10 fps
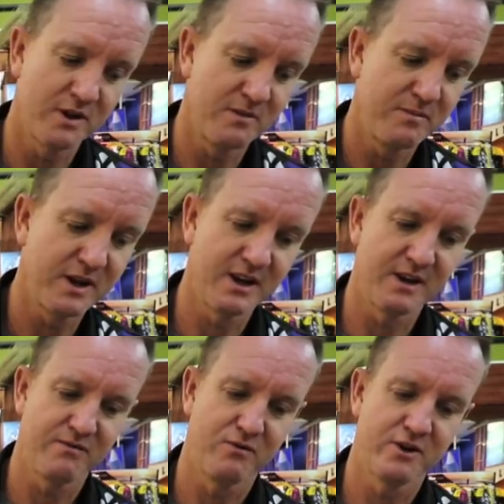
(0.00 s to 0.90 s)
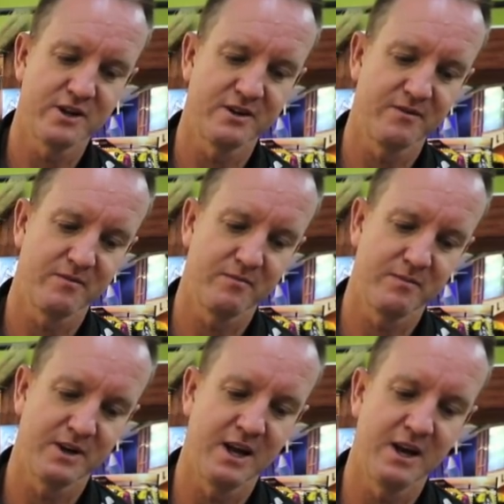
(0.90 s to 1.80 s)
than big enough for it.
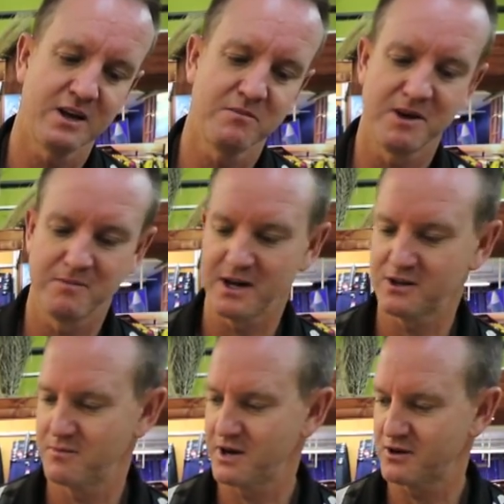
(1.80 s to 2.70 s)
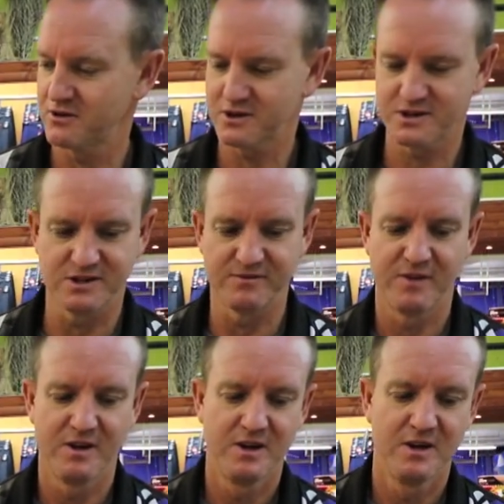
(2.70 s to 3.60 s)
But I like my back-to-back hooks.
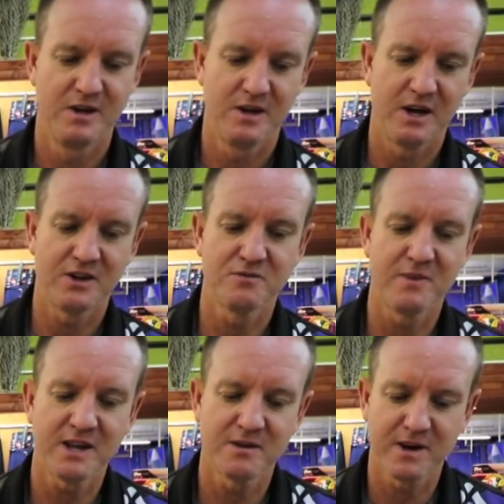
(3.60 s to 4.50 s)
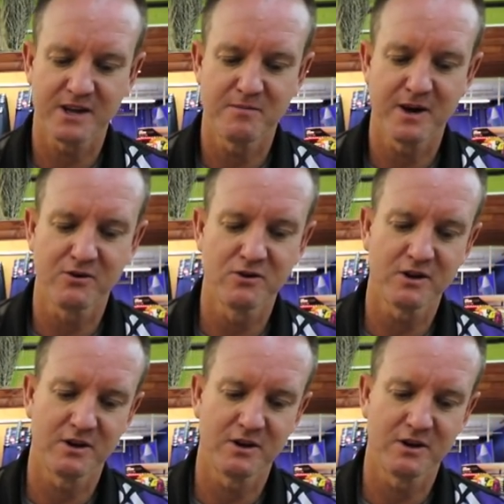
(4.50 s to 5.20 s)
And to make the back-to-back hook,